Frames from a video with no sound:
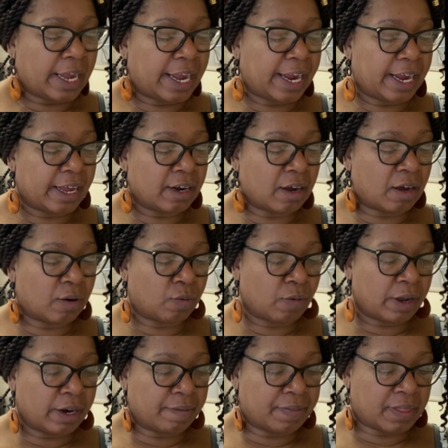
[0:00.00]
And on
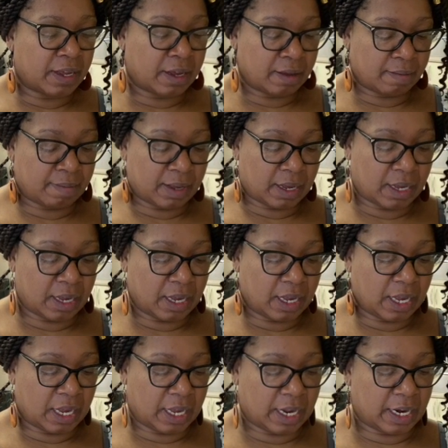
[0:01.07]
one of them,
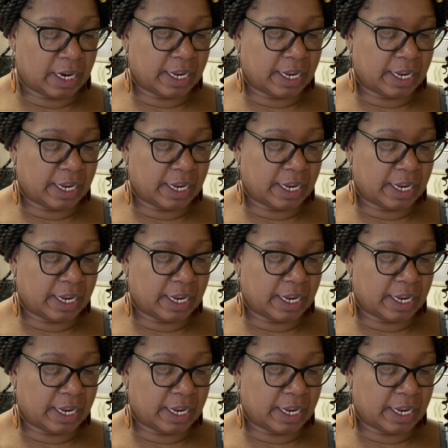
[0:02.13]
it